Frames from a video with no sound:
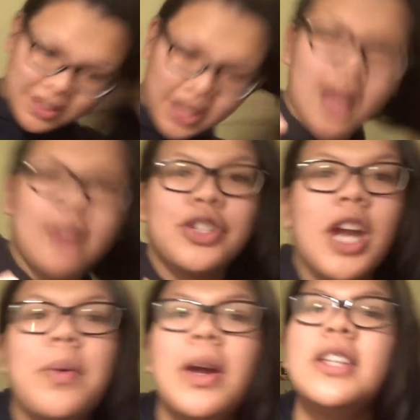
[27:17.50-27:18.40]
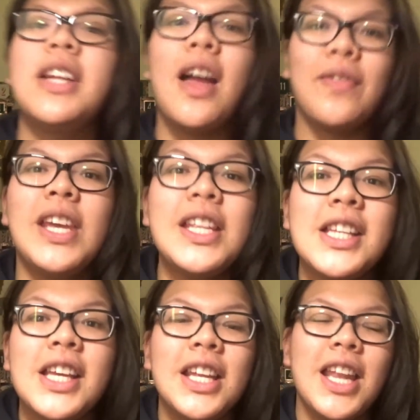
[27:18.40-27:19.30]
I've showered, I've
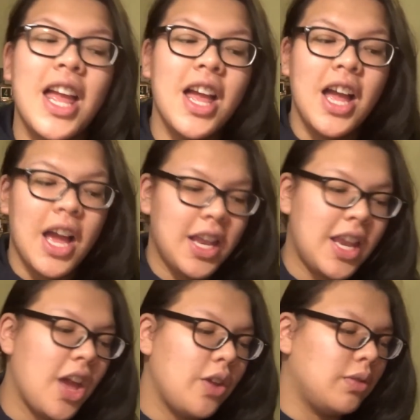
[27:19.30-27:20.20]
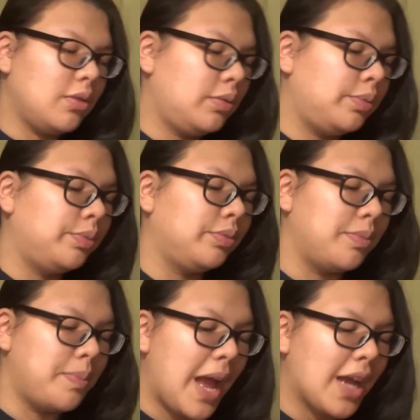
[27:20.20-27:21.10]
eaten, and now
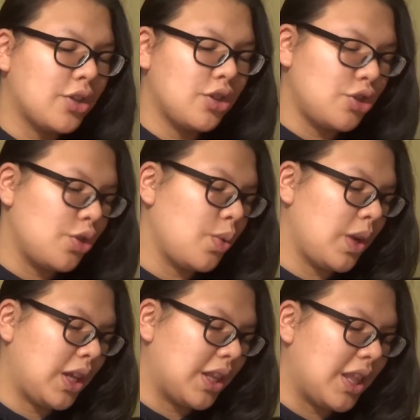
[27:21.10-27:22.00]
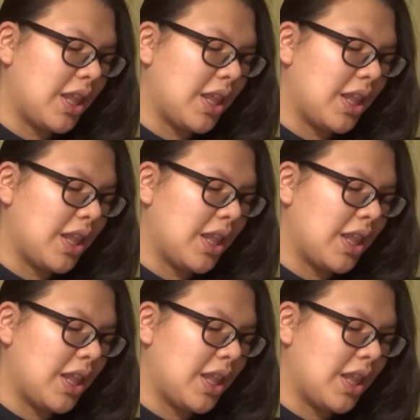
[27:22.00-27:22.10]
back to doing